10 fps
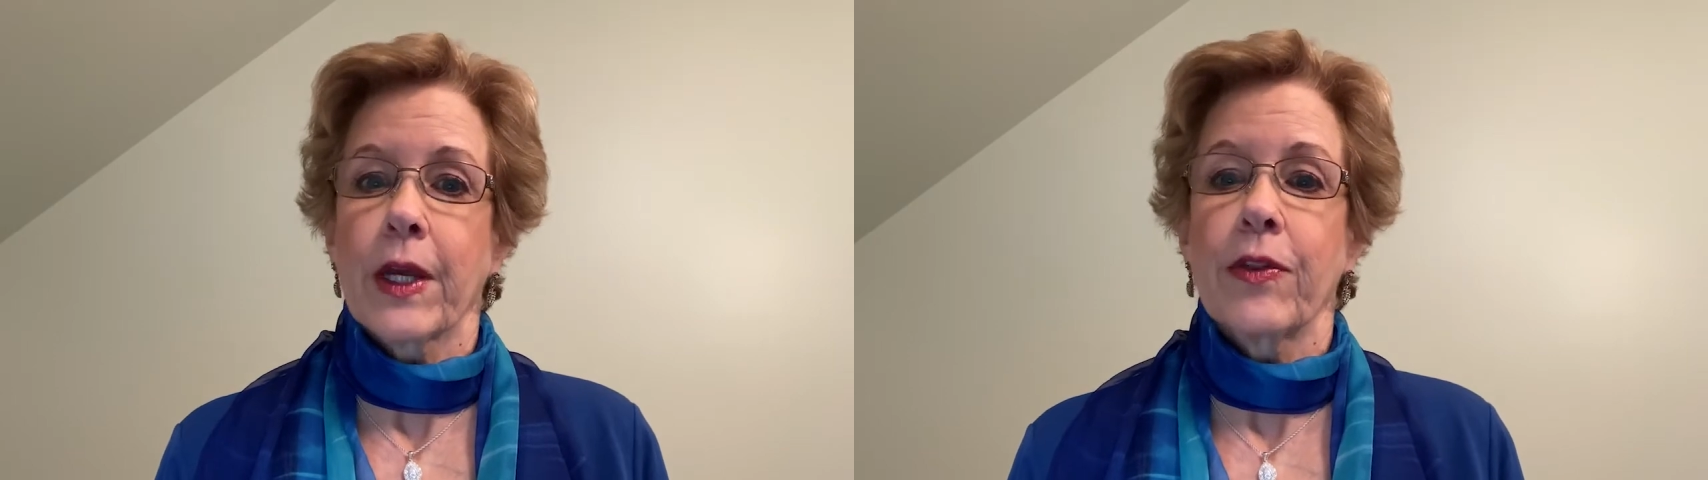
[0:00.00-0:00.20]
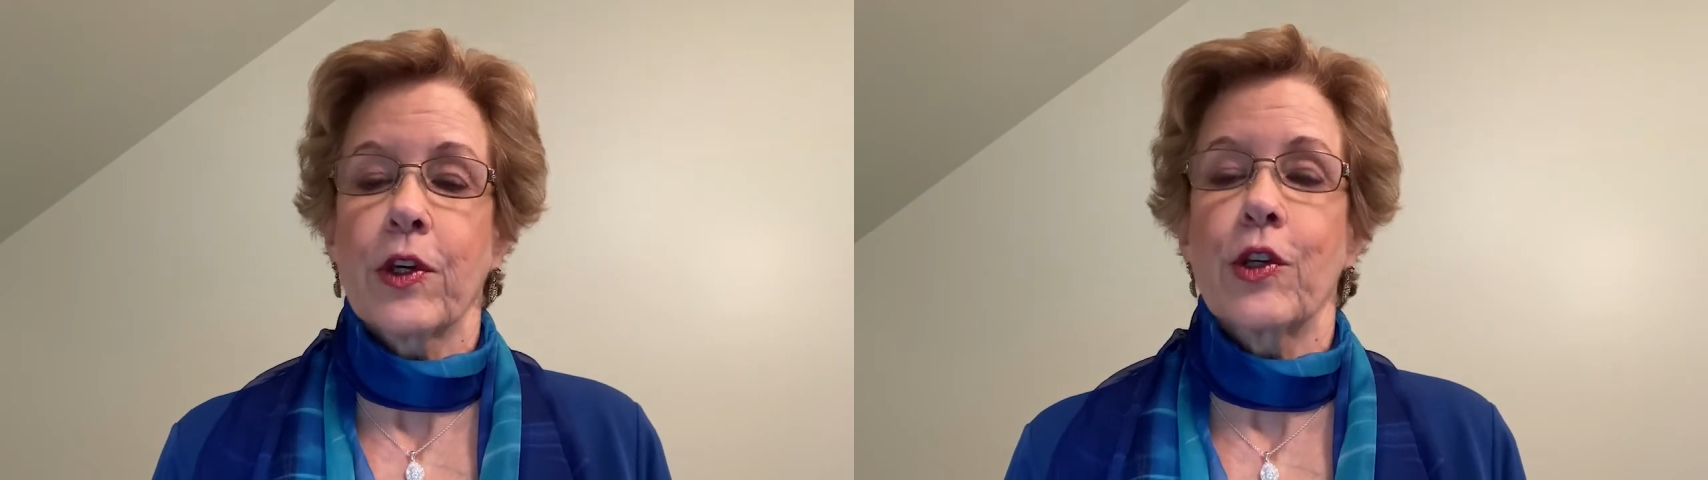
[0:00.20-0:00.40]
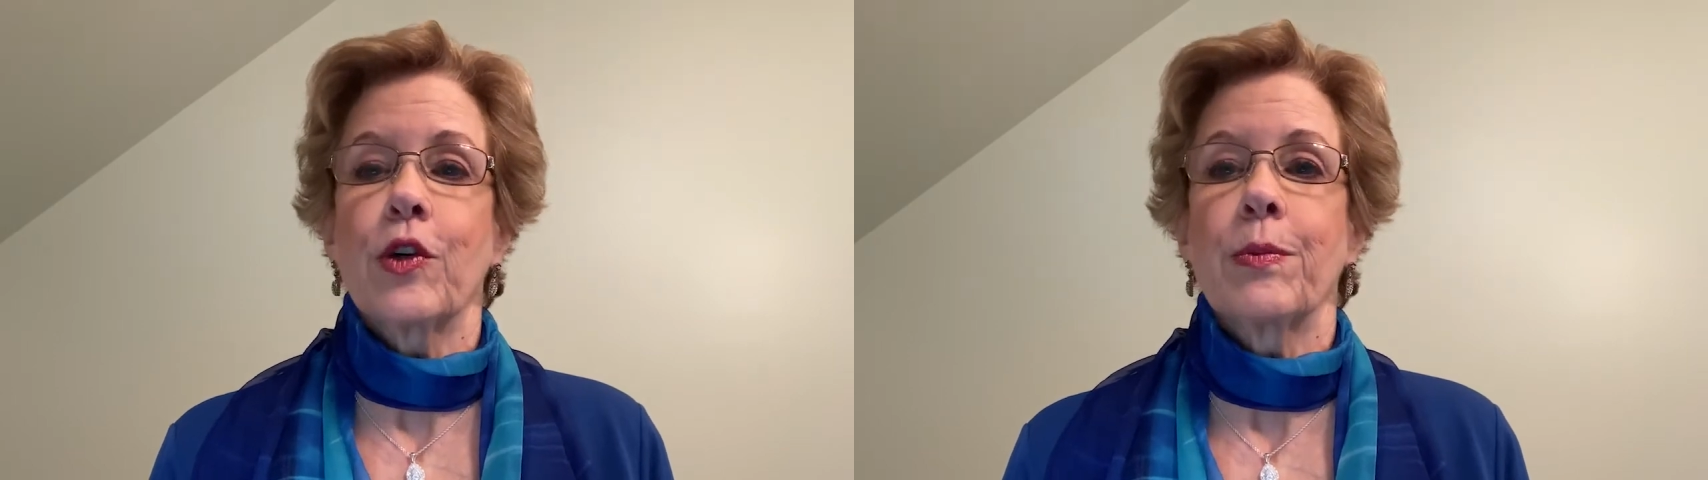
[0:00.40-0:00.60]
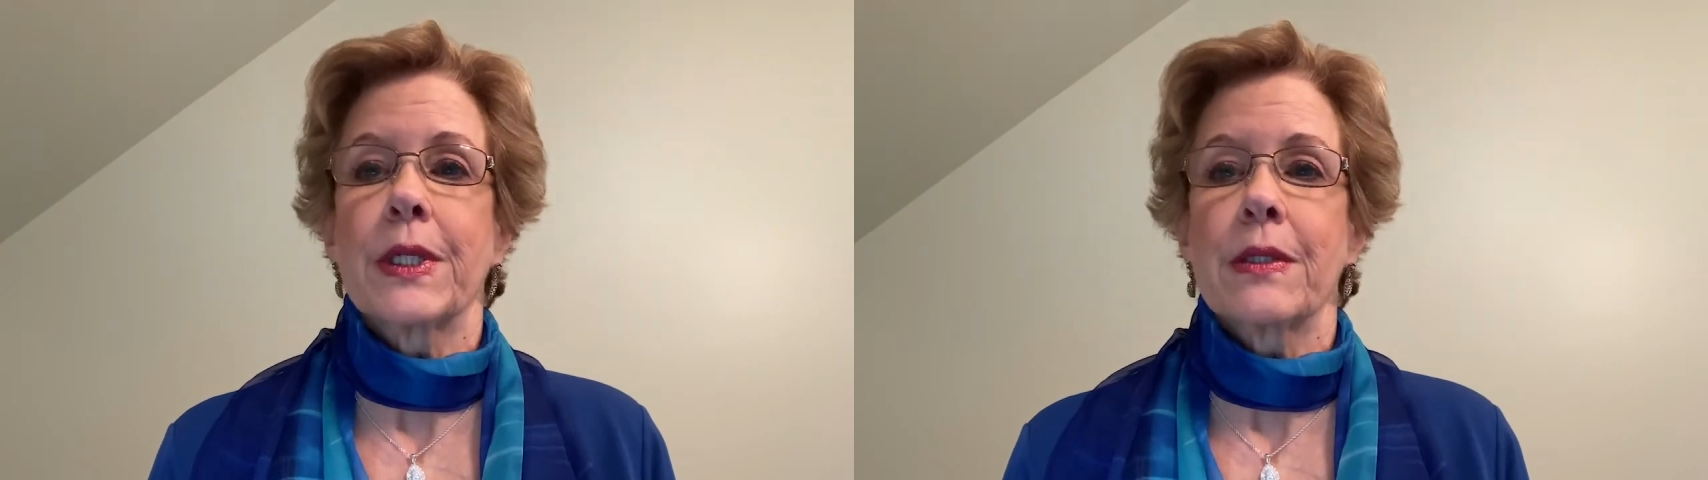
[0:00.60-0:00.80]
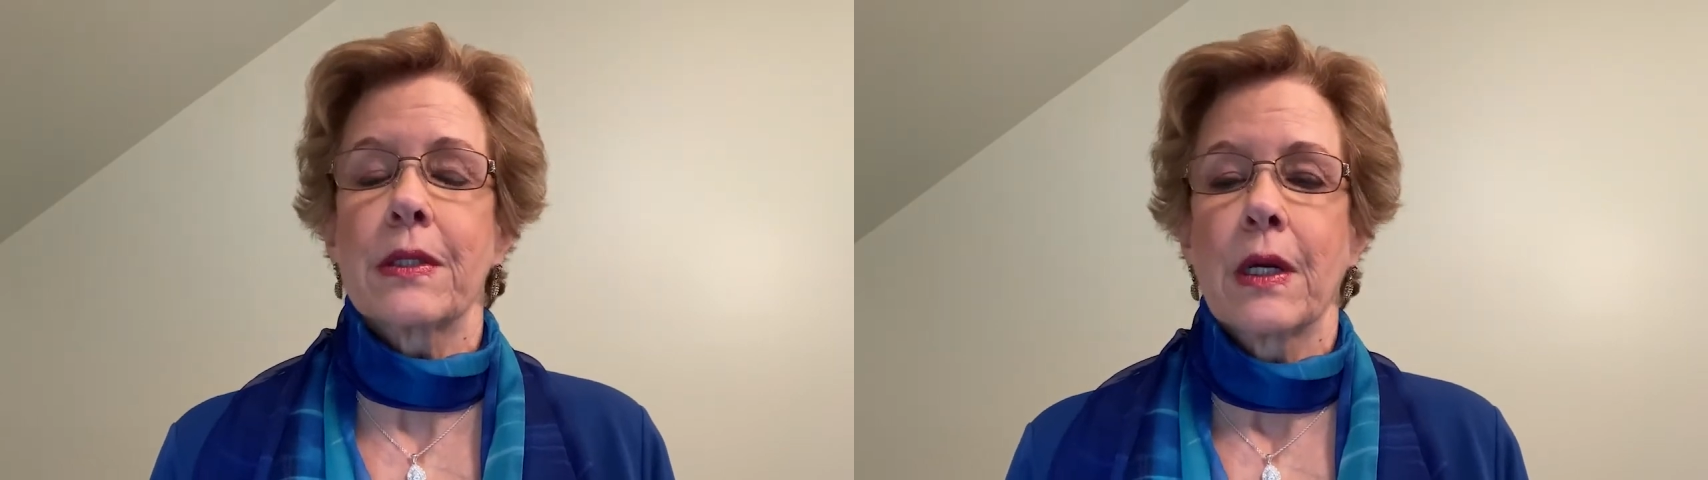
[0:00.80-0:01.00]
the
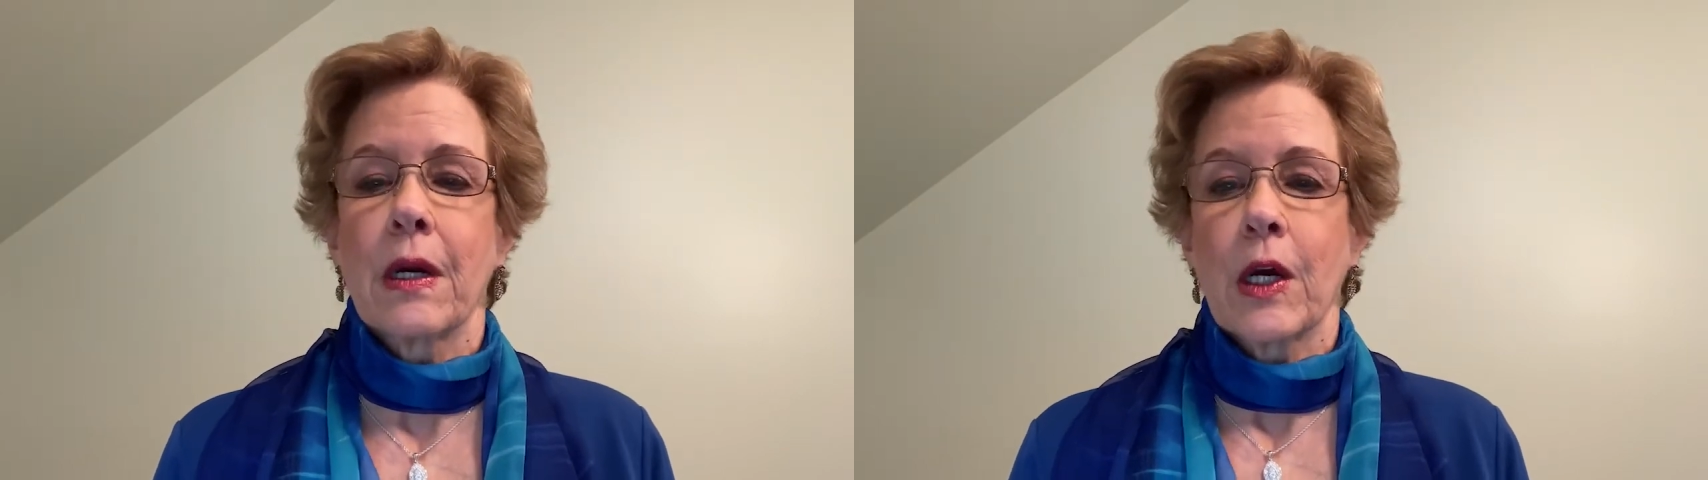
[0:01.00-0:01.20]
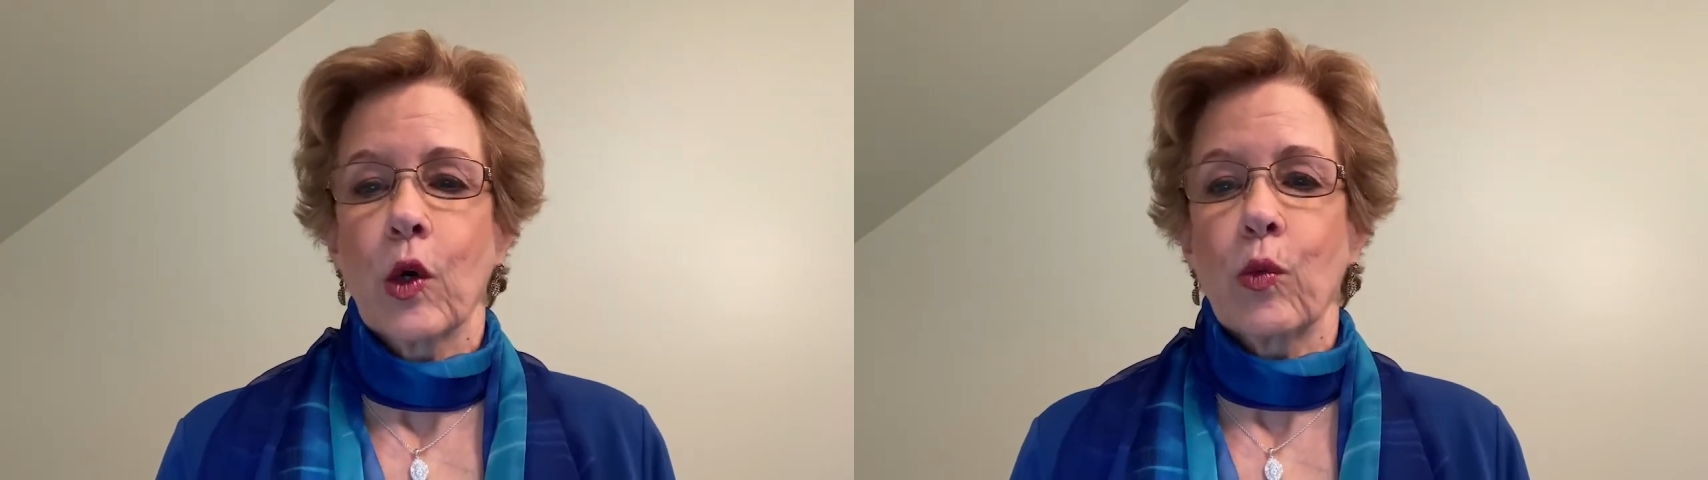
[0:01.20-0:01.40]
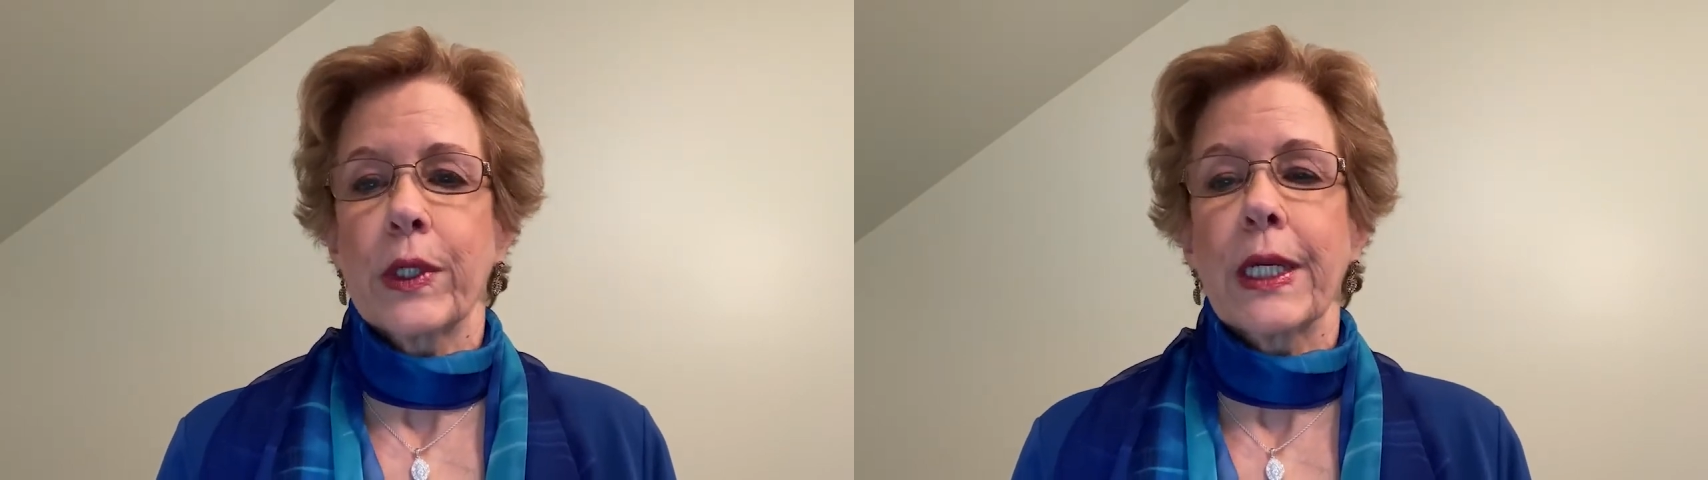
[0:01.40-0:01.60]
humans, would